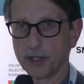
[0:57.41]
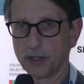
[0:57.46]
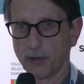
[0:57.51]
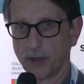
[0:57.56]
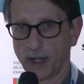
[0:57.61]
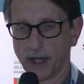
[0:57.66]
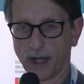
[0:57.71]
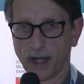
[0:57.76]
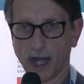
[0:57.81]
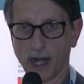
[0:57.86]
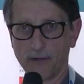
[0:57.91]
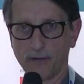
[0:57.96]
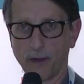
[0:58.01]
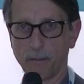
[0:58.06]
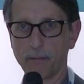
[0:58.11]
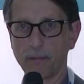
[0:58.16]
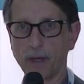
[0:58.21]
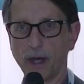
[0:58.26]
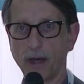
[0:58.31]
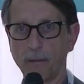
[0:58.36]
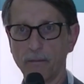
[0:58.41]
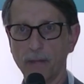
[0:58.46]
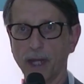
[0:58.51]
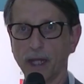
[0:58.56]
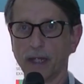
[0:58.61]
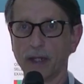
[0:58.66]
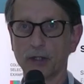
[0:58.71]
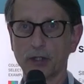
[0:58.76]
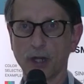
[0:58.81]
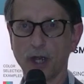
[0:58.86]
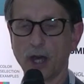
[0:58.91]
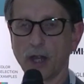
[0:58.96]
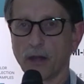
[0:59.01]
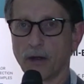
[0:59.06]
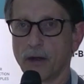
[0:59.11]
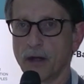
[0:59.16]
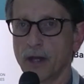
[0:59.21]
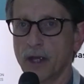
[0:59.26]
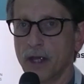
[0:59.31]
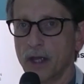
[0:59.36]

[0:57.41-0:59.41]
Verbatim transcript: so you get kind of a, a pinkish color,